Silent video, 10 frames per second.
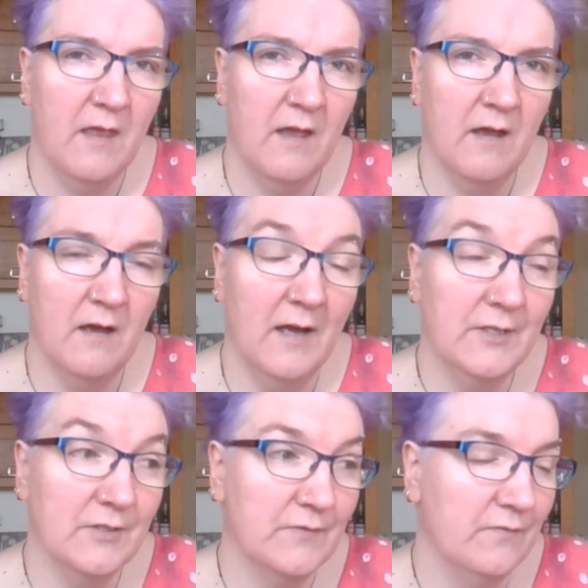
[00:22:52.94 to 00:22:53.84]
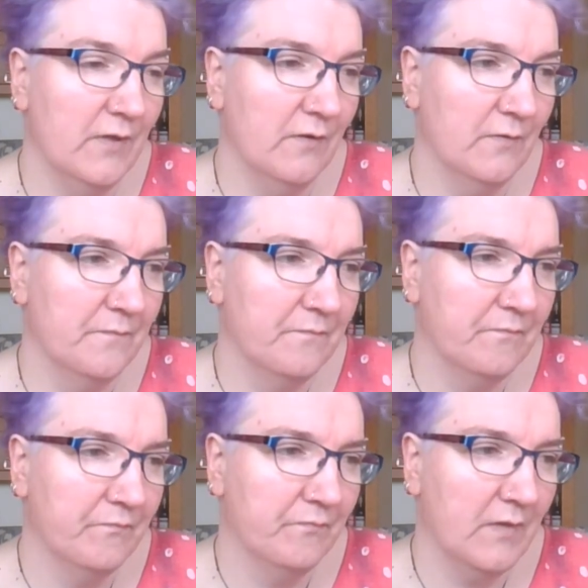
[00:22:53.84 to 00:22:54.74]
I just feel
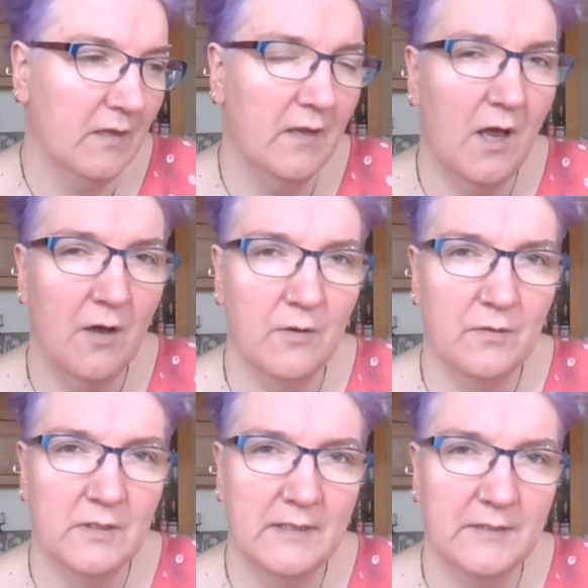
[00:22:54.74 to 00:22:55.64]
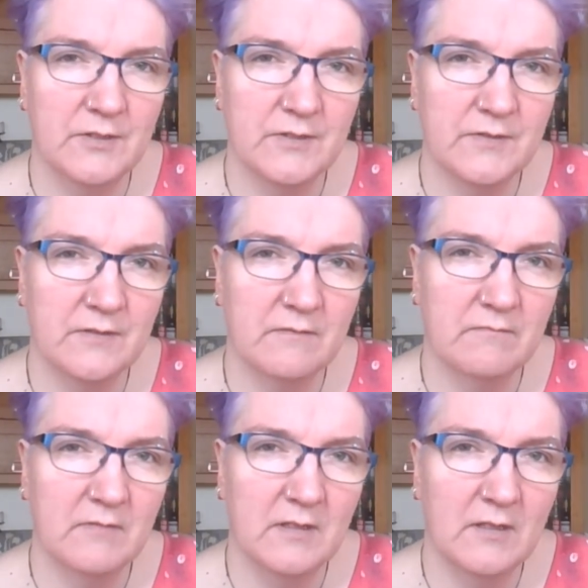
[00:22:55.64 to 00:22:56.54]
low, and just
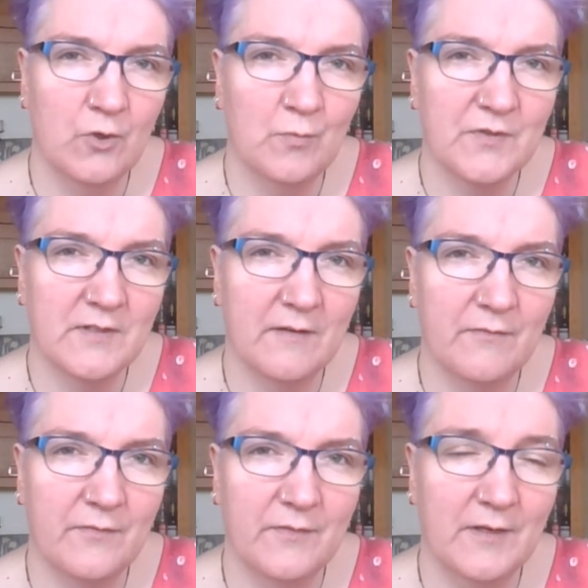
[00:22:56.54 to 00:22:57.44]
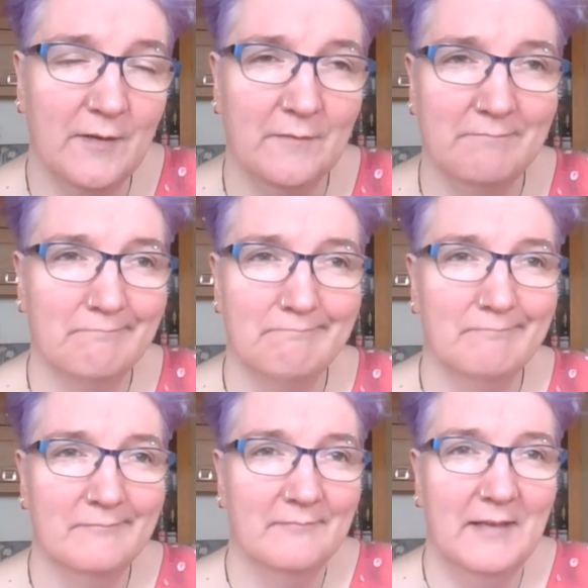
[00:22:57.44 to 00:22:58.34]
normal stuff, you know,
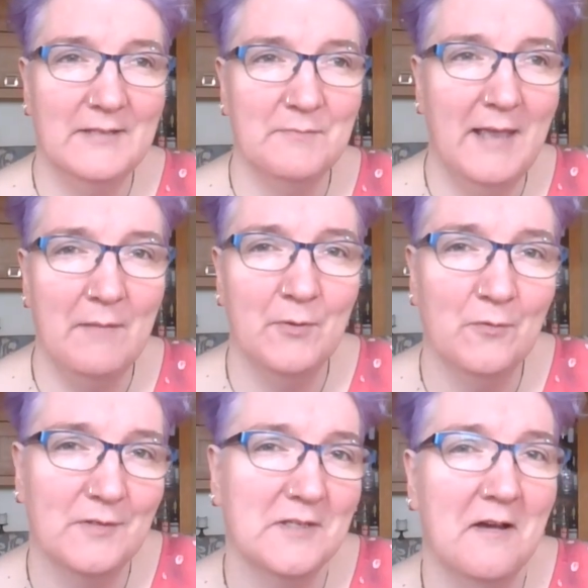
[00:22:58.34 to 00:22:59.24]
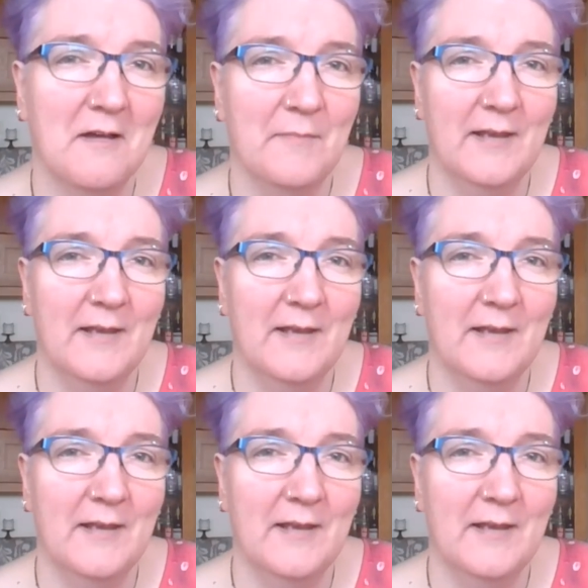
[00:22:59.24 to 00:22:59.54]
makes me happy all the time.